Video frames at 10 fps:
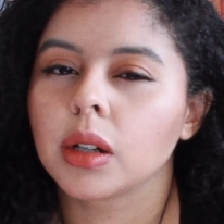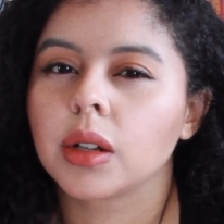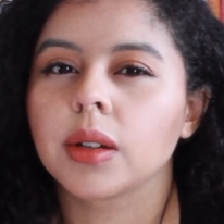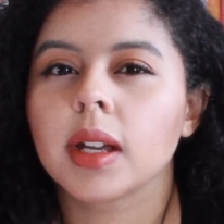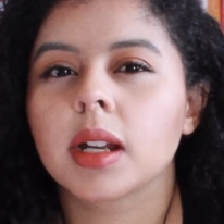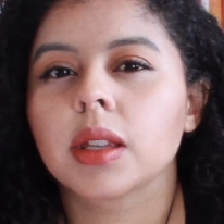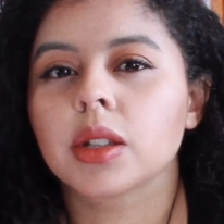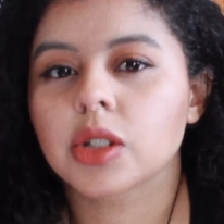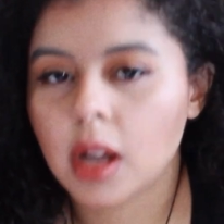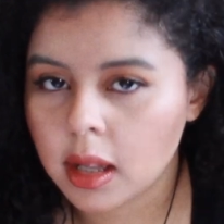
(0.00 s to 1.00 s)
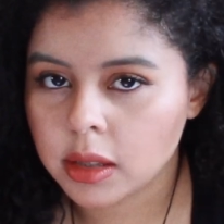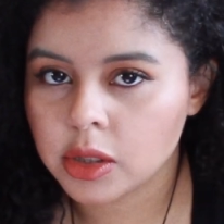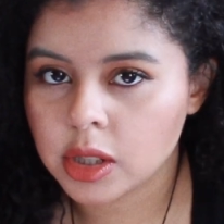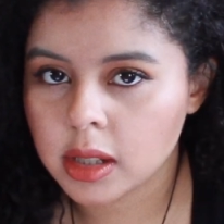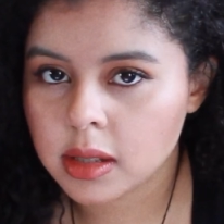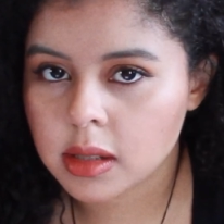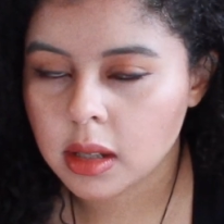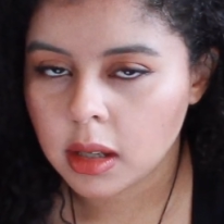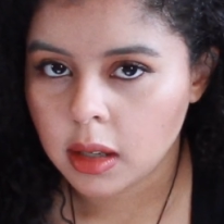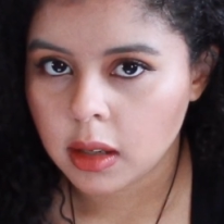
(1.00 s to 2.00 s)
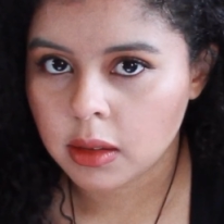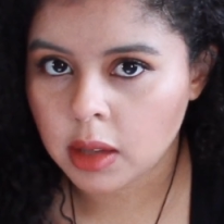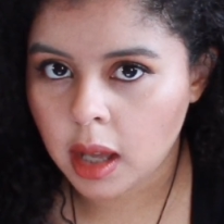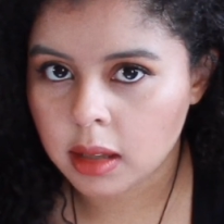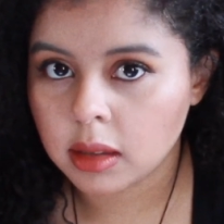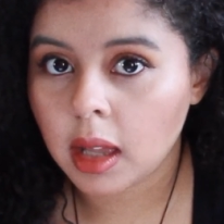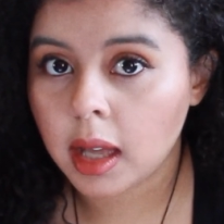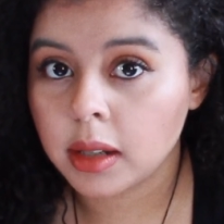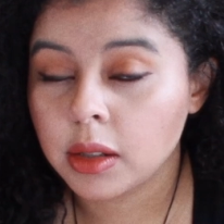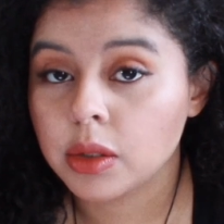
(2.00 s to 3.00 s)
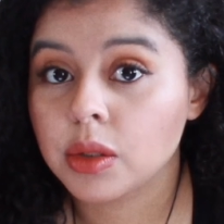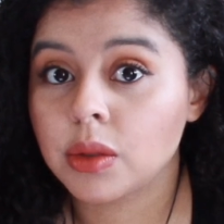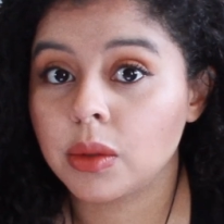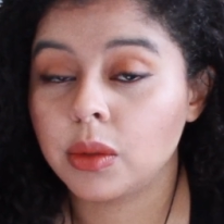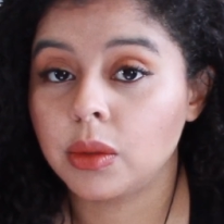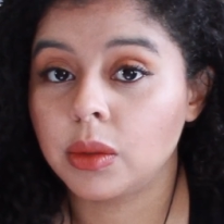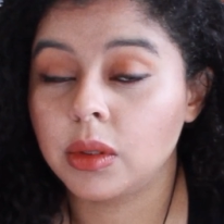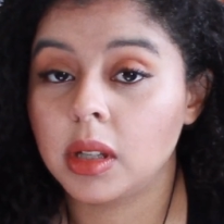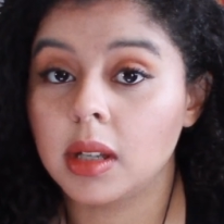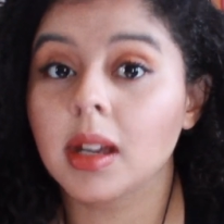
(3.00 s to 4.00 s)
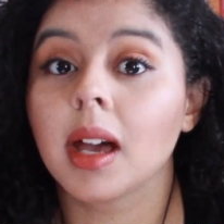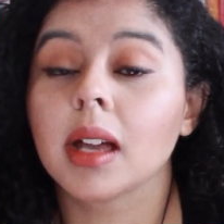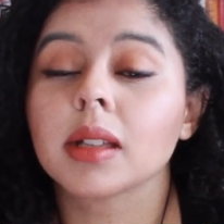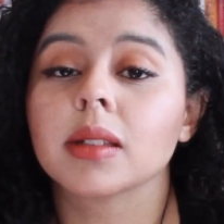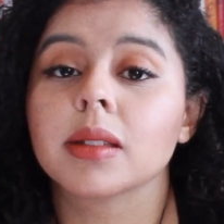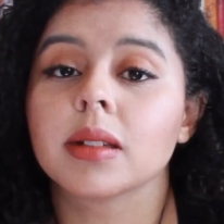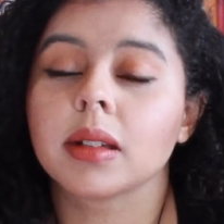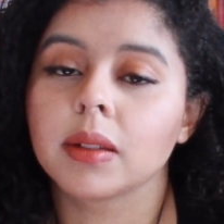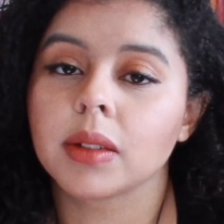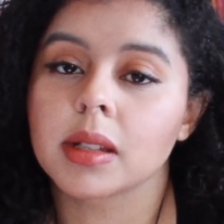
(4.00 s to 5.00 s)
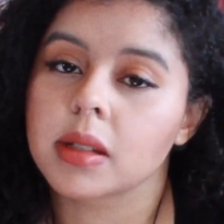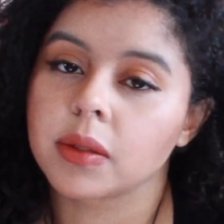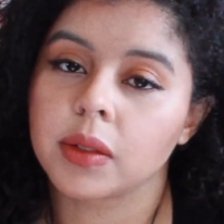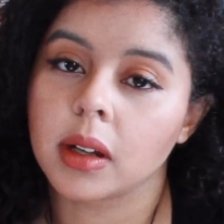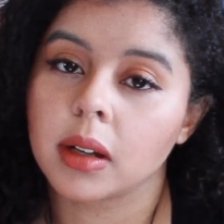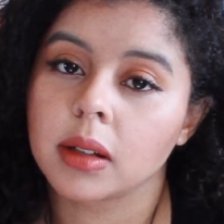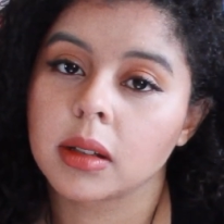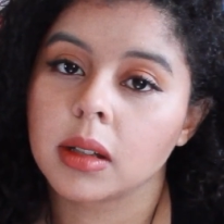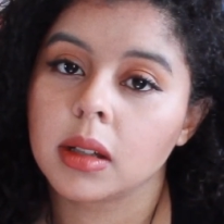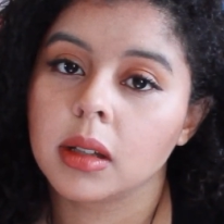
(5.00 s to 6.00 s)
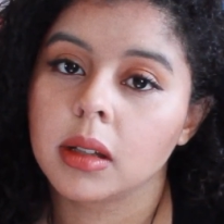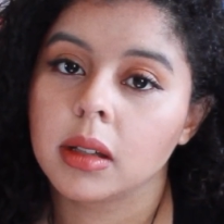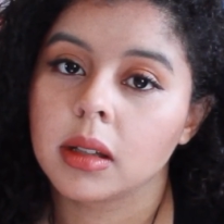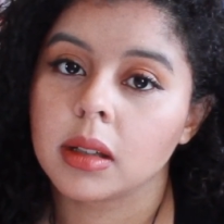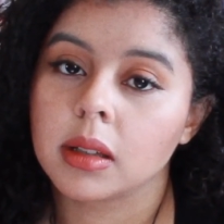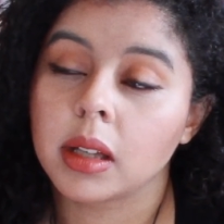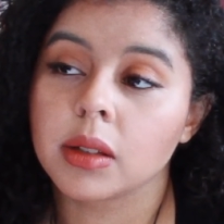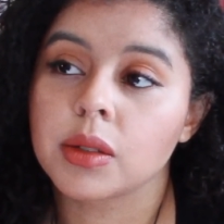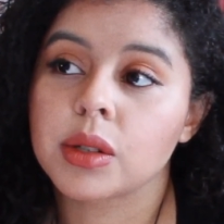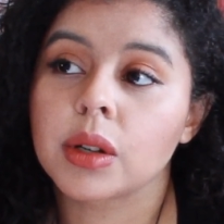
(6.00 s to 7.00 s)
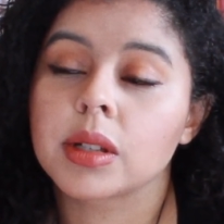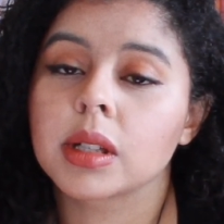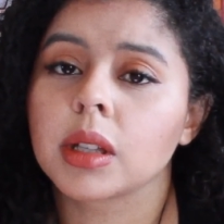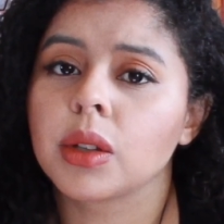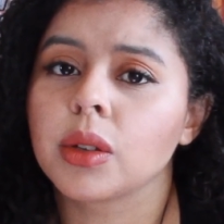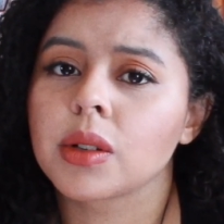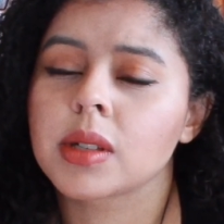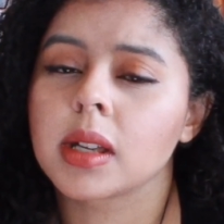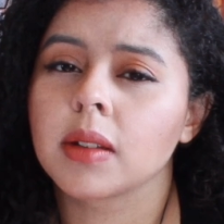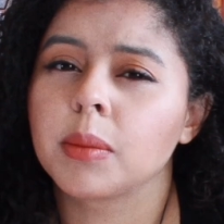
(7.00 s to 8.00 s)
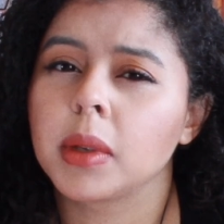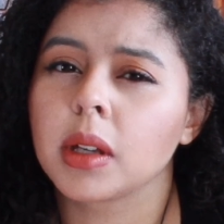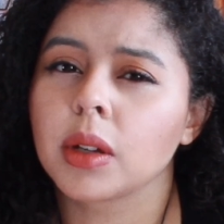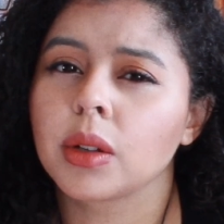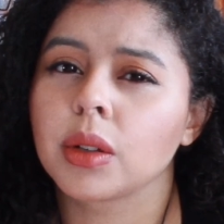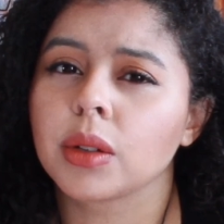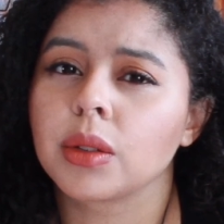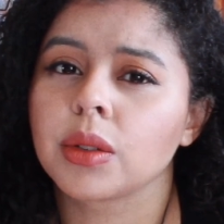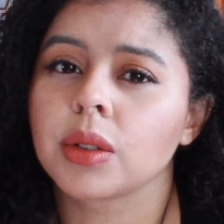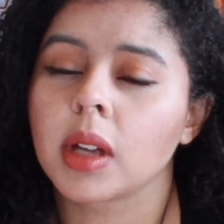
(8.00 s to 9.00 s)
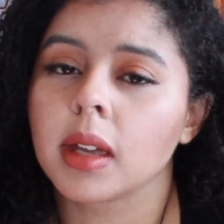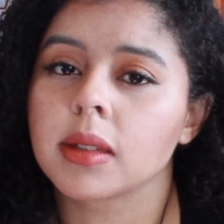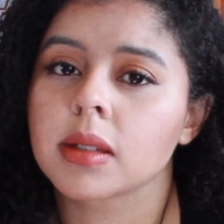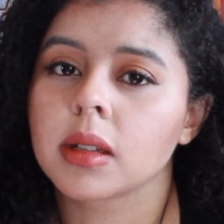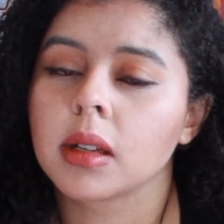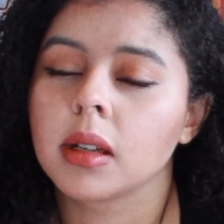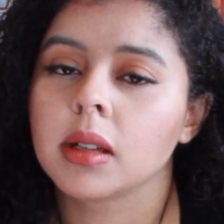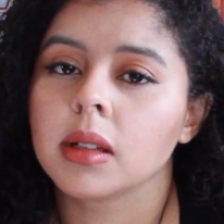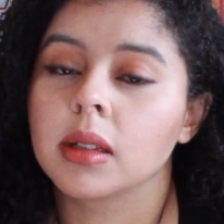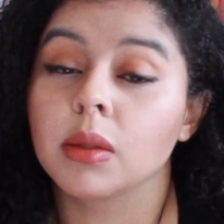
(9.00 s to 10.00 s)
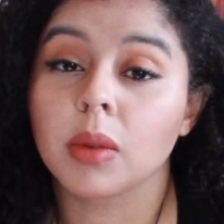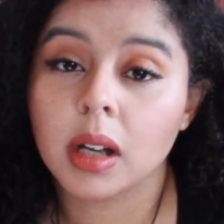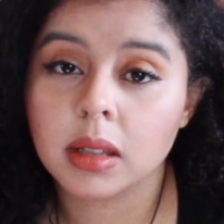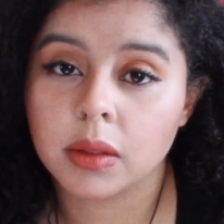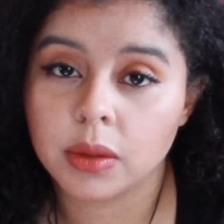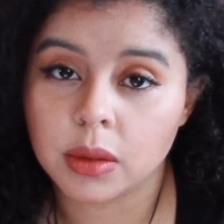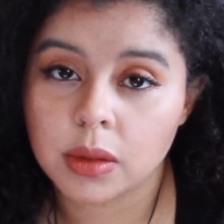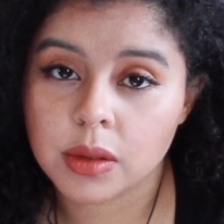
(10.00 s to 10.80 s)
created the challenges that led to the end of this affair, then certainly your state of being could create the rendezvous